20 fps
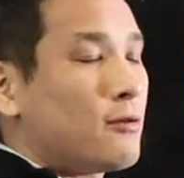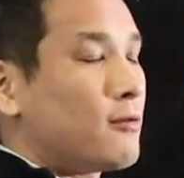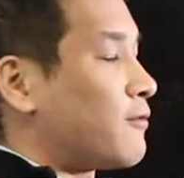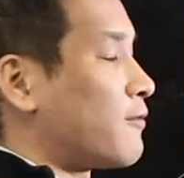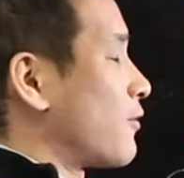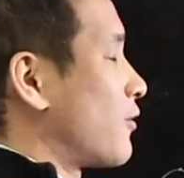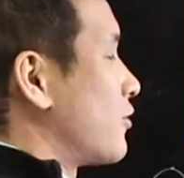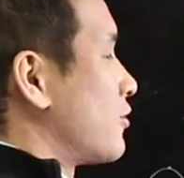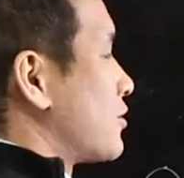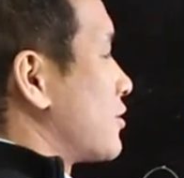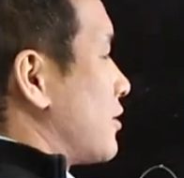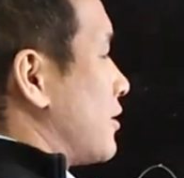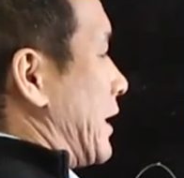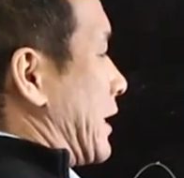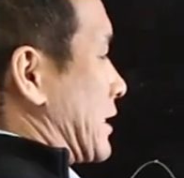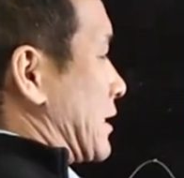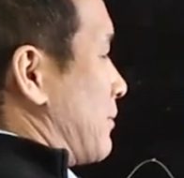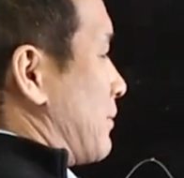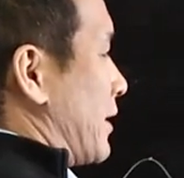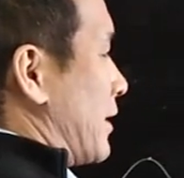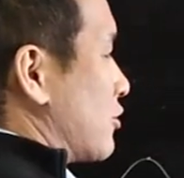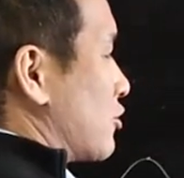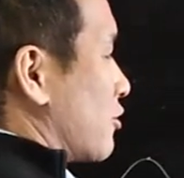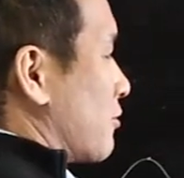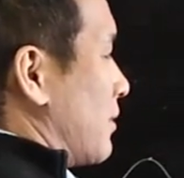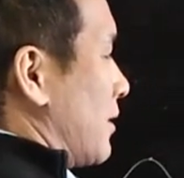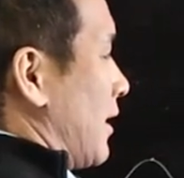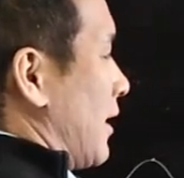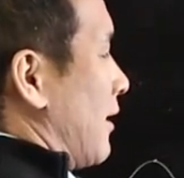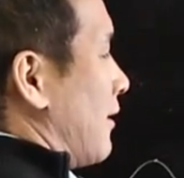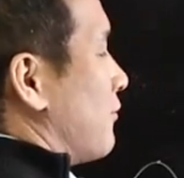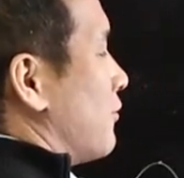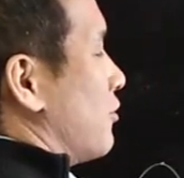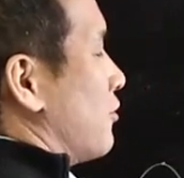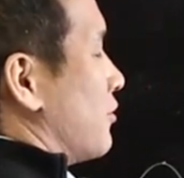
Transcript: first the exponential behavior,